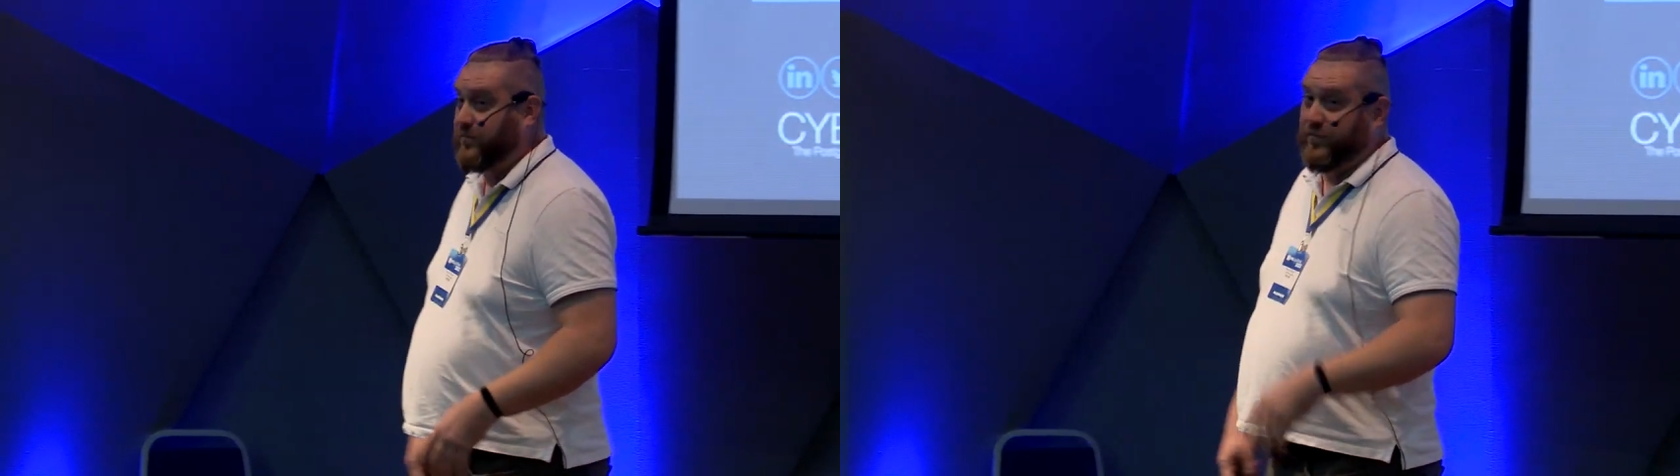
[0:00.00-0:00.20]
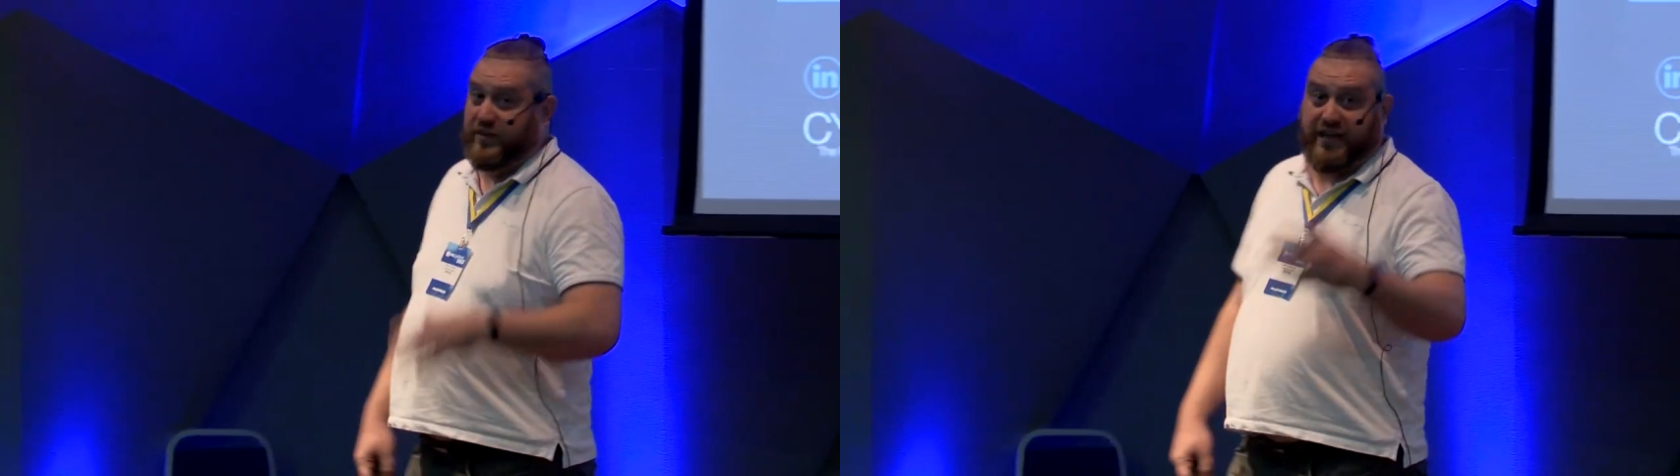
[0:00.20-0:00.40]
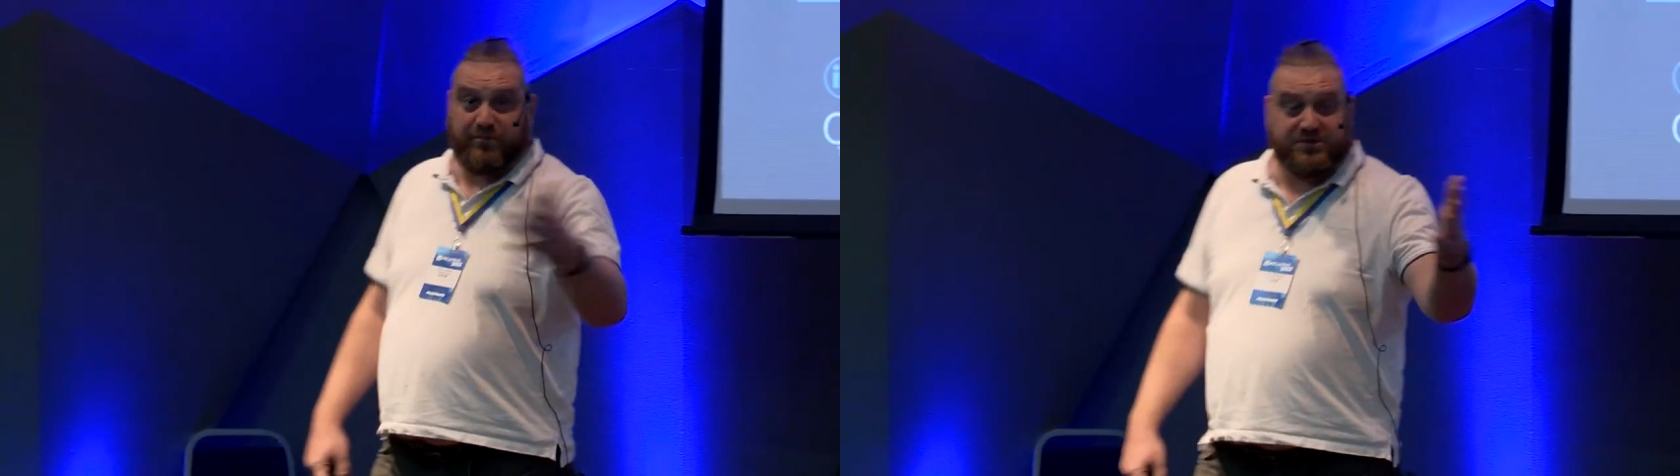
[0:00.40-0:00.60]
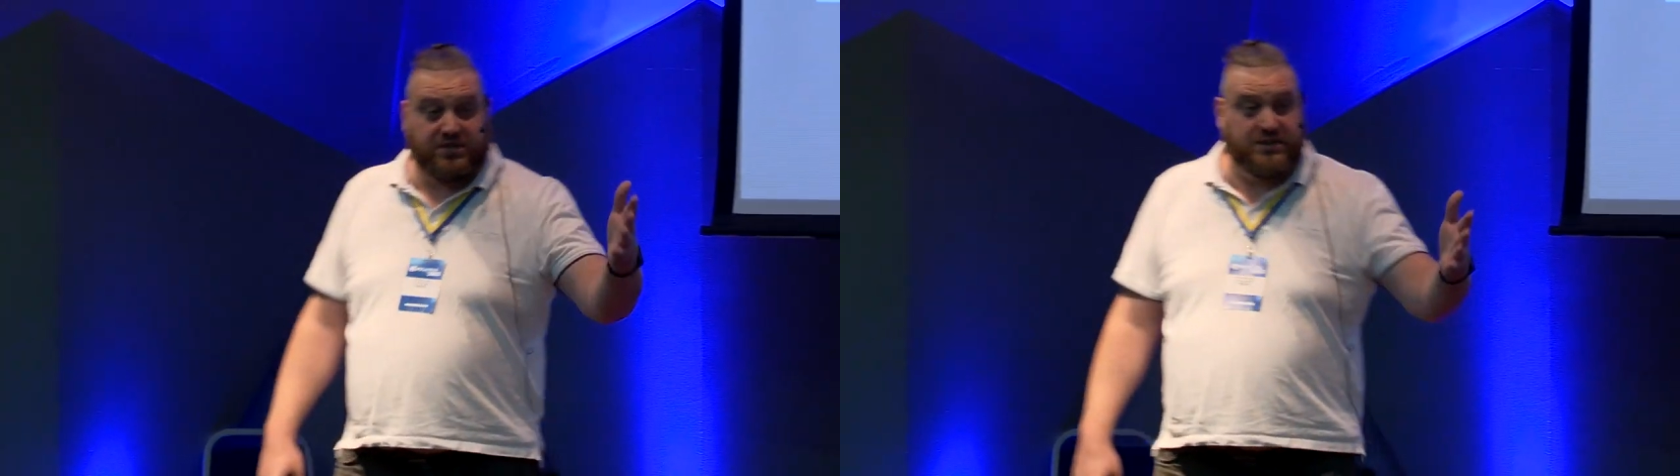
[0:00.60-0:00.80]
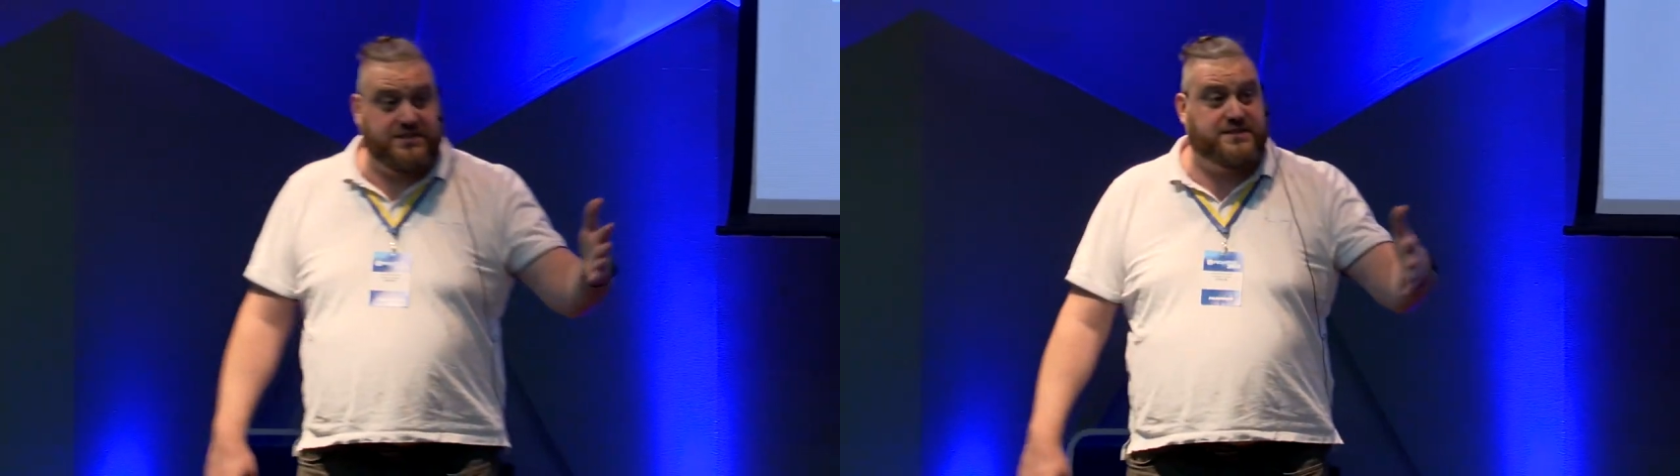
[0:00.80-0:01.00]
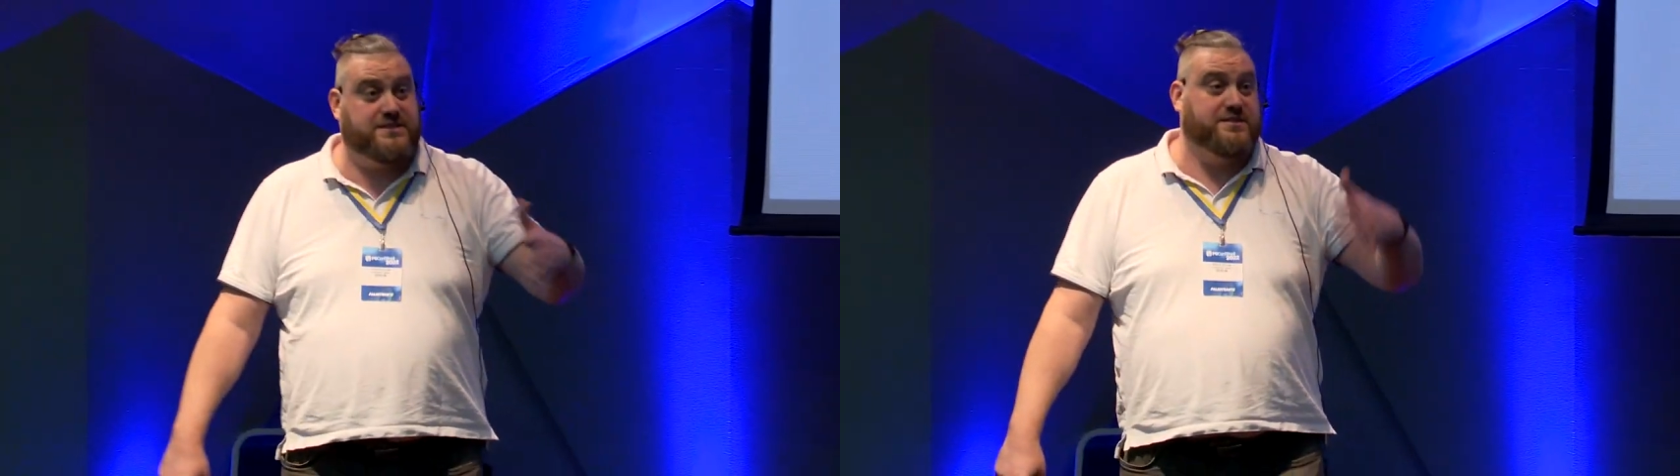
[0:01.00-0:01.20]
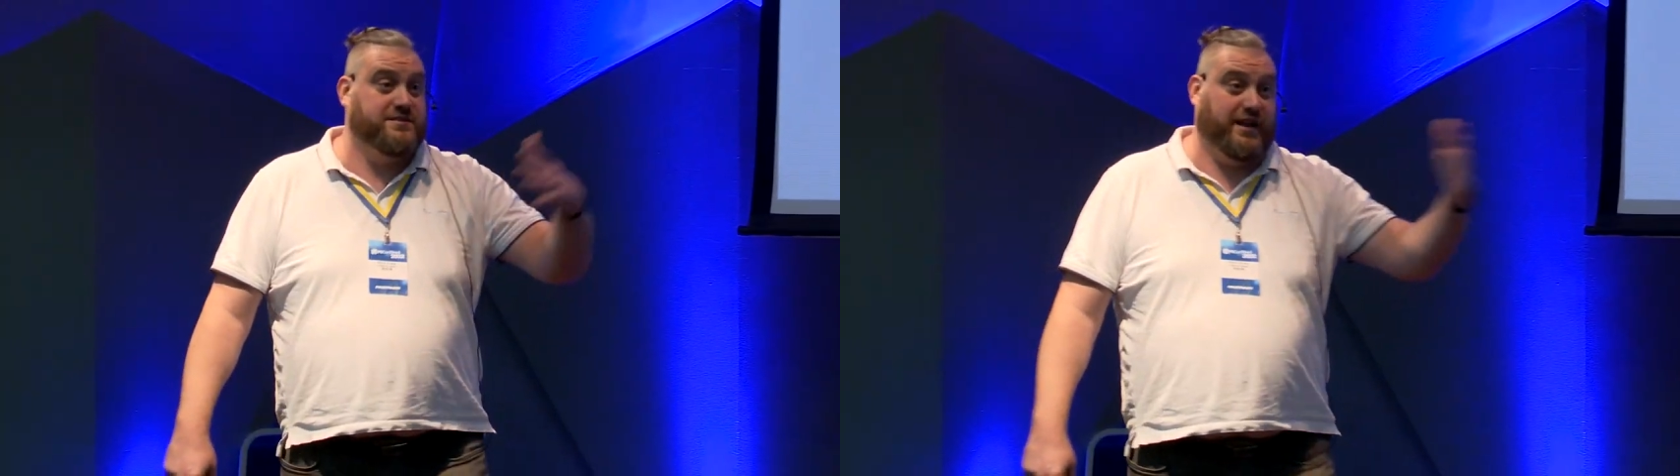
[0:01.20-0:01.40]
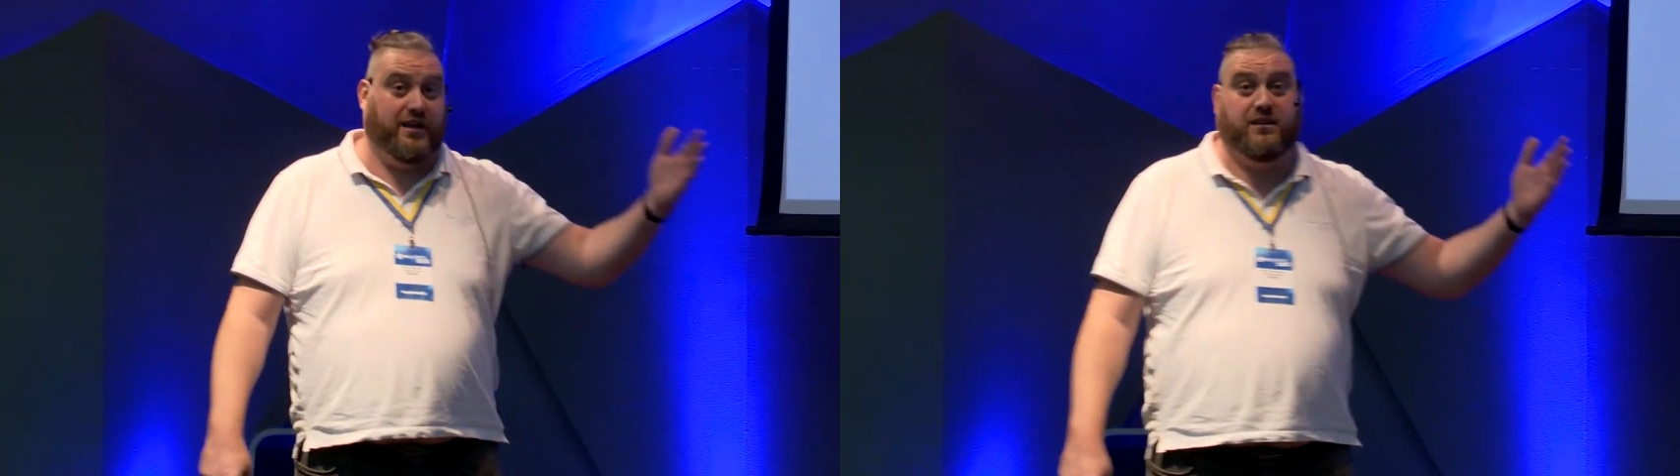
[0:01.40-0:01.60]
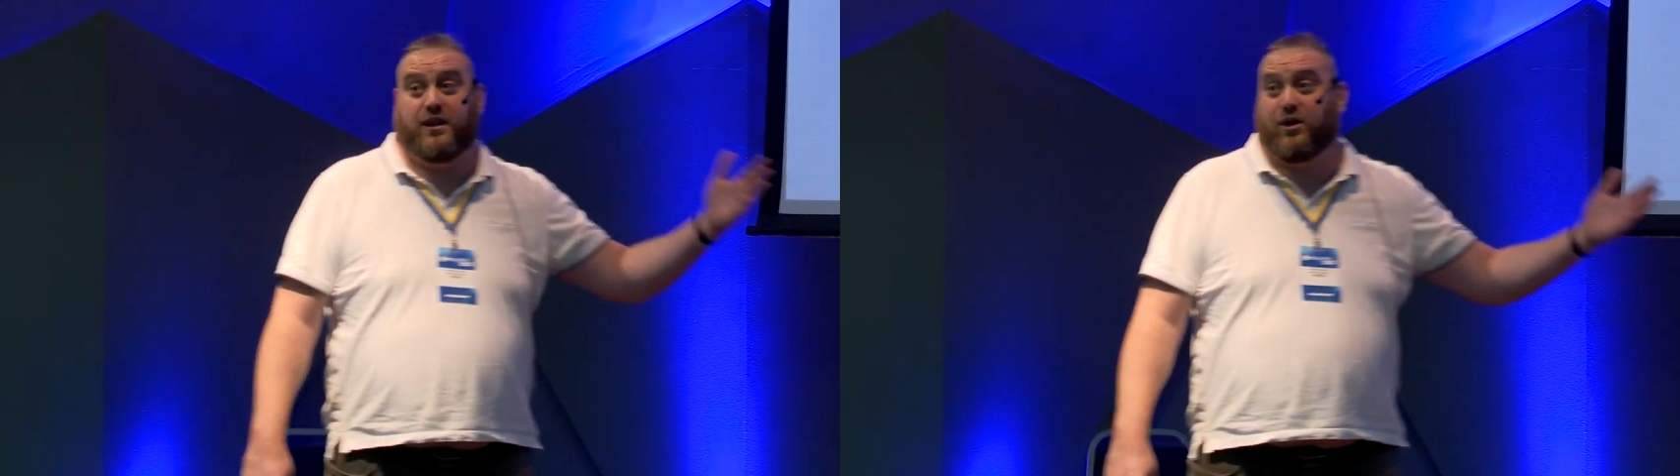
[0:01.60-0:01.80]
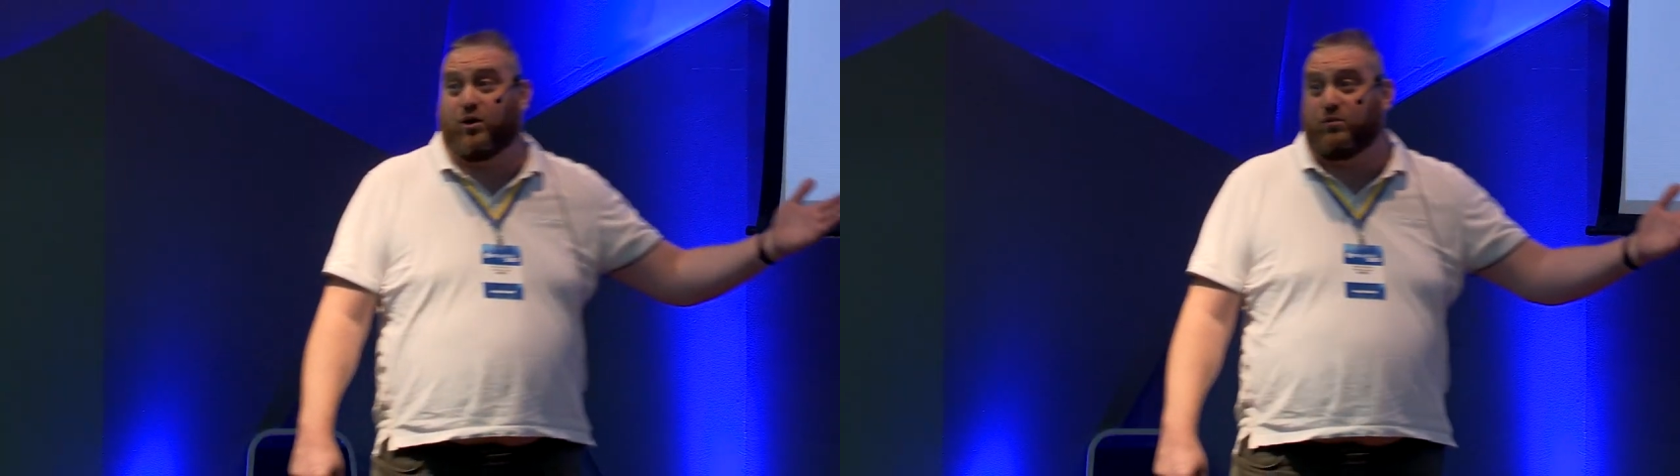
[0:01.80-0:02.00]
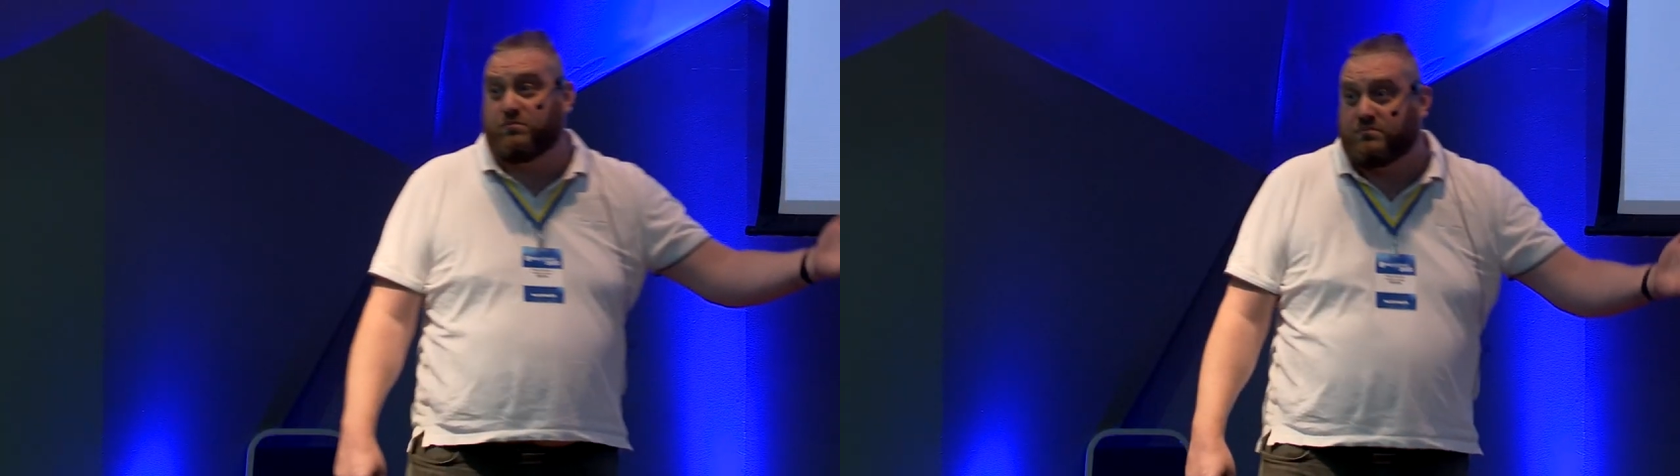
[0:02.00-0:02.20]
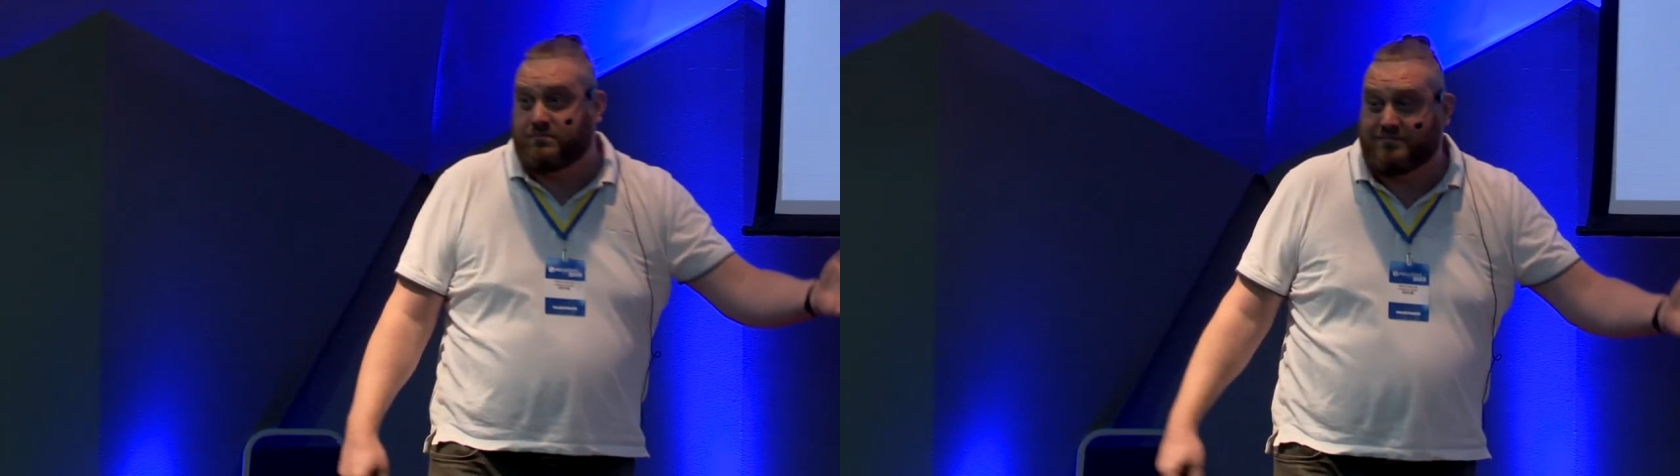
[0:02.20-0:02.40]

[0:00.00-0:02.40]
The captain is saying hello.